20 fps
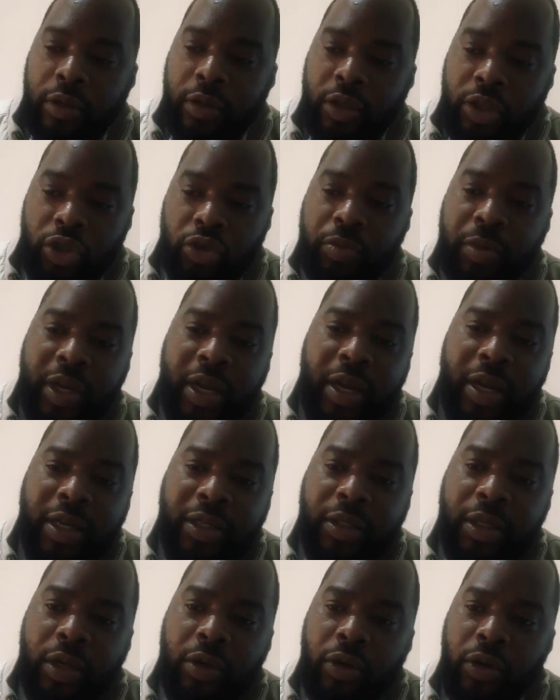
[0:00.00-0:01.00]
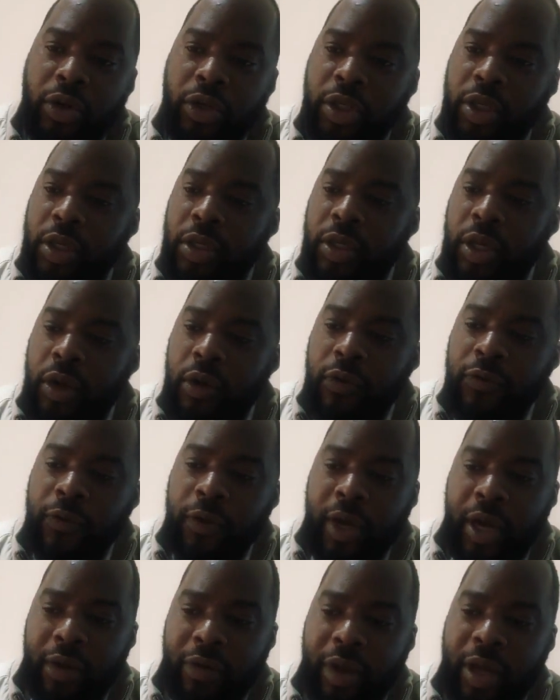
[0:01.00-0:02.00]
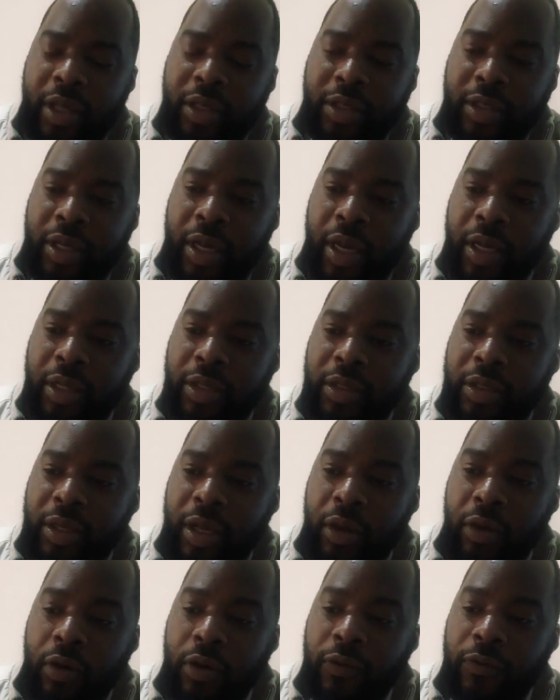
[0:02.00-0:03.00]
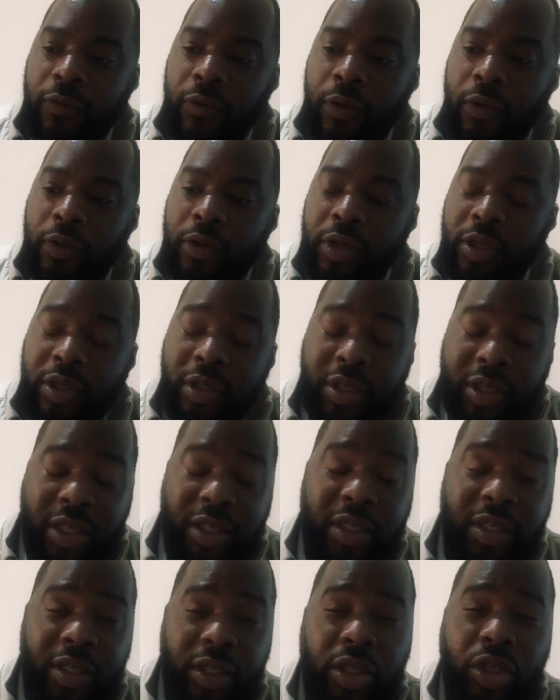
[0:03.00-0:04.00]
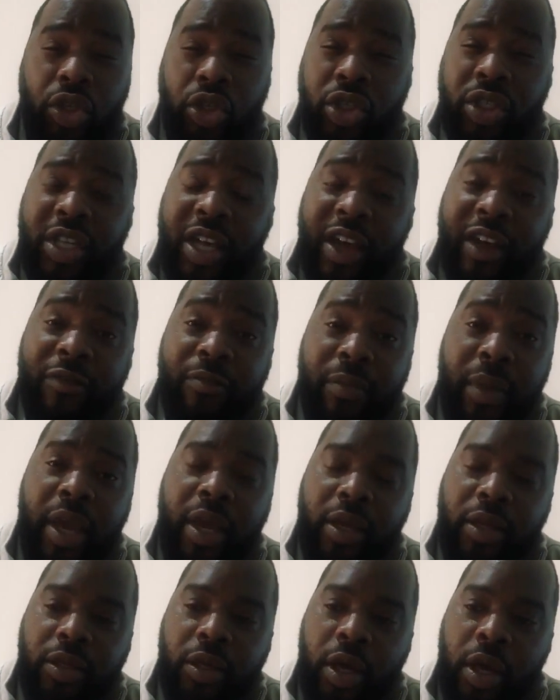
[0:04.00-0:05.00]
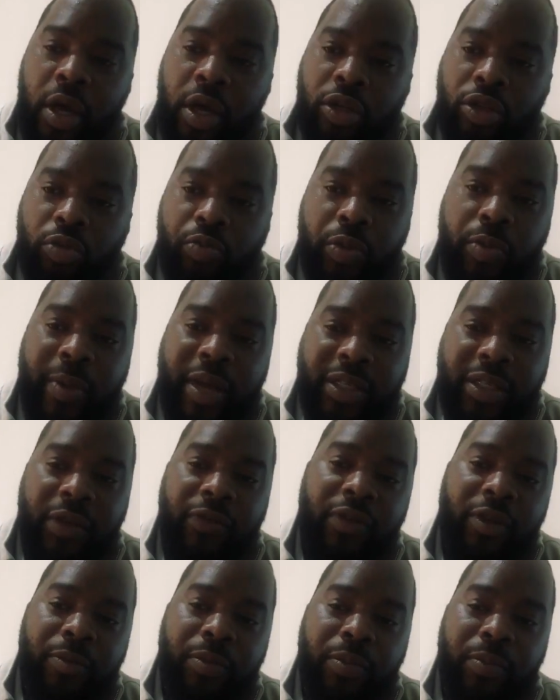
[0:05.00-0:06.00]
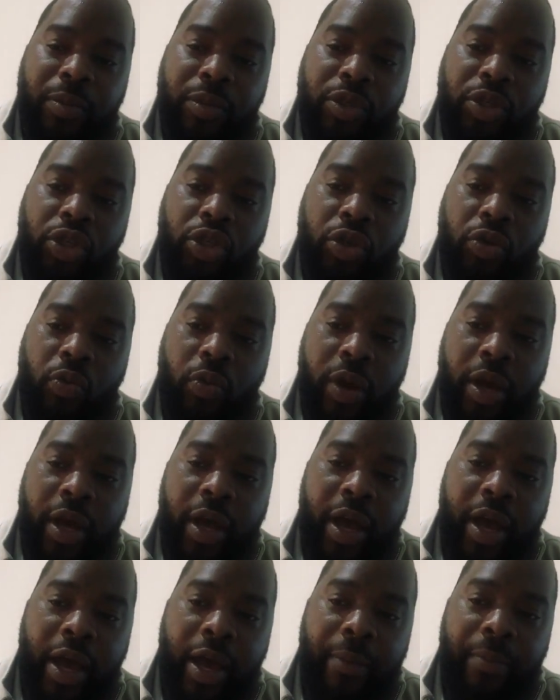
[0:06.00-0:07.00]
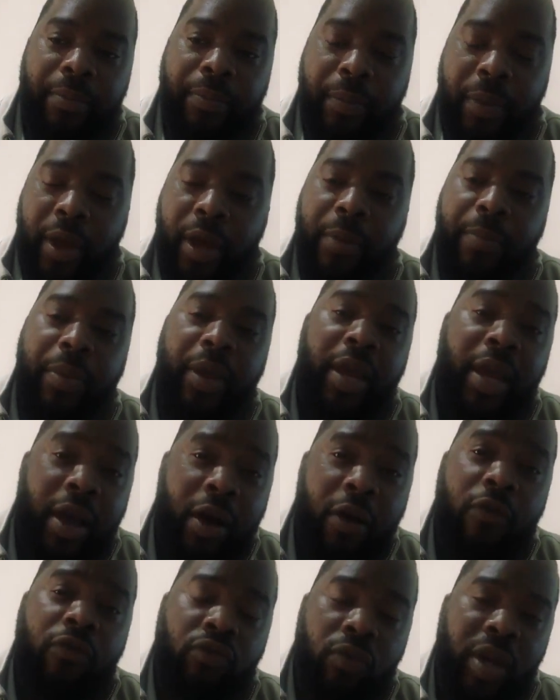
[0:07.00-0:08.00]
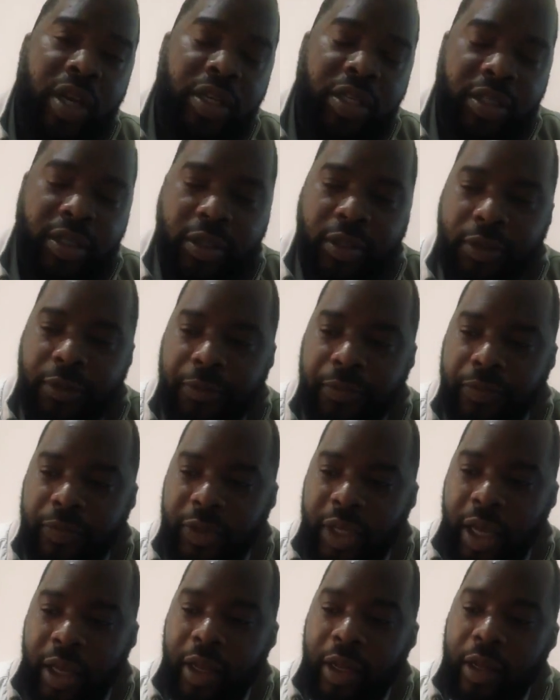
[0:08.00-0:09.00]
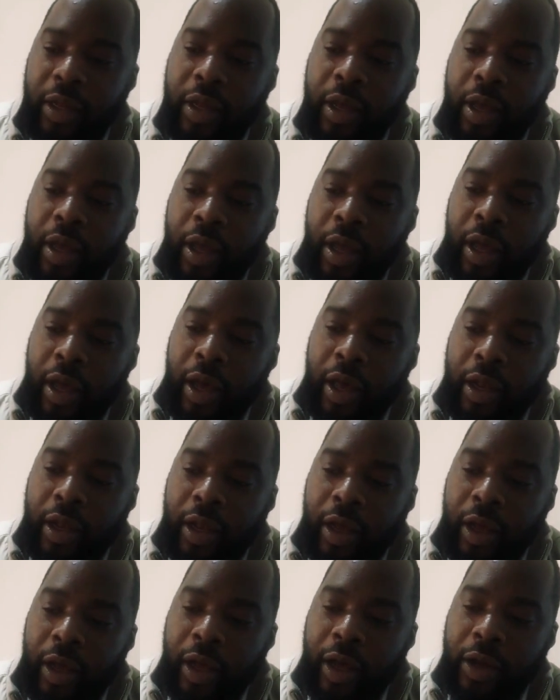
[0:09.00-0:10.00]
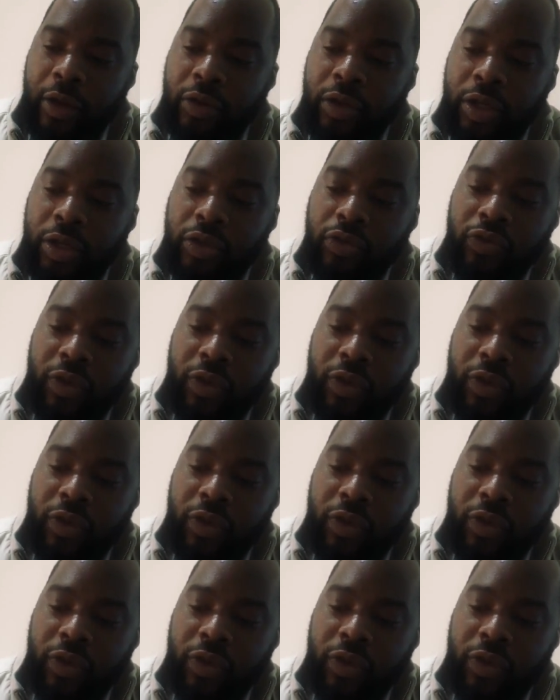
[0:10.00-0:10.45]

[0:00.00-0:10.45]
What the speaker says: Digital Bananas technology. Thank God for Career Insights. Thank God for the certain decisions I have made to put myself in a position where I am a payer of wages, and I don't need to